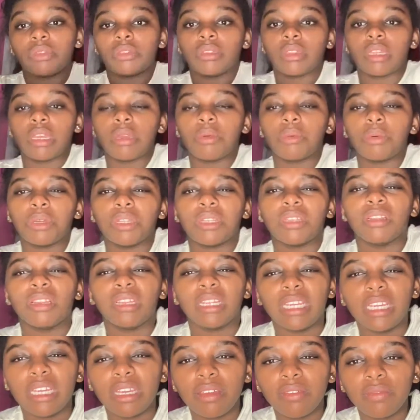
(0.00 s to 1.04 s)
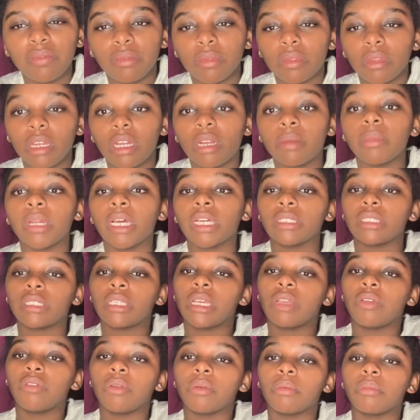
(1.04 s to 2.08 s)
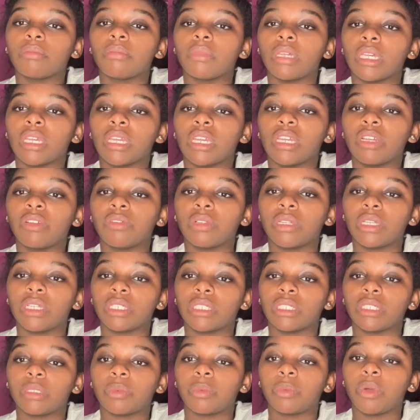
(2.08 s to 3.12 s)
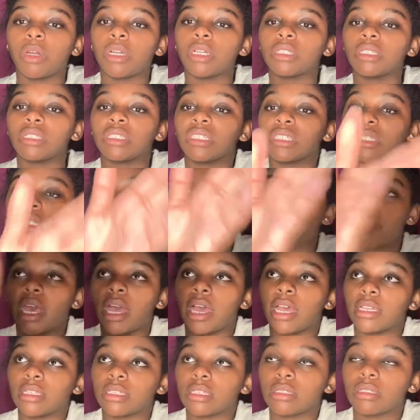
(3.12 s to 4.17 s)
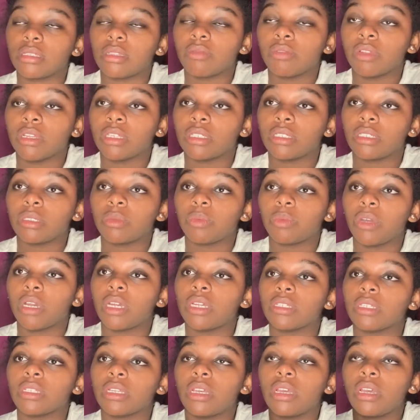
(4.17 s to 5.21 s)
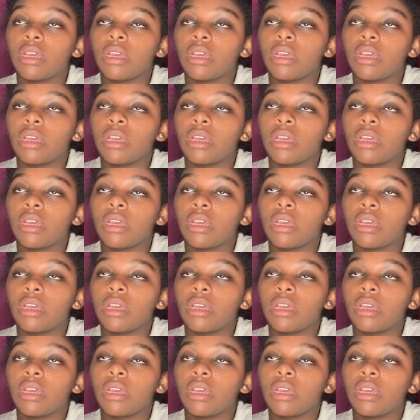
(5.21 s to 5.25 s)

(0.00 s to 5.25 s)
they would leave. And I'm not saying like in a relationship wise, this is past the relationship wise.